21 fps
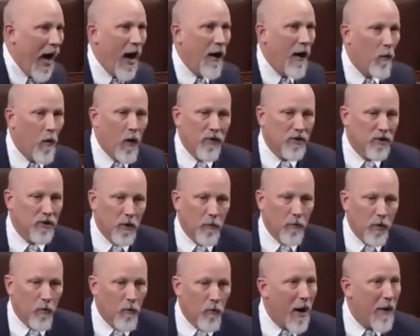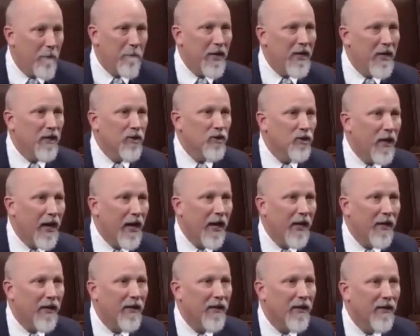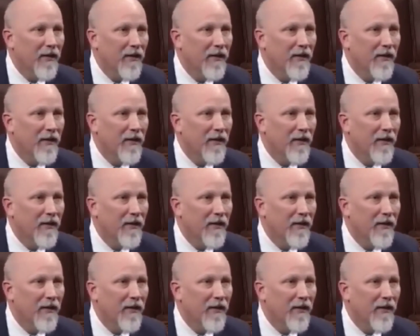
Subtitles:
I want someone to write me a check.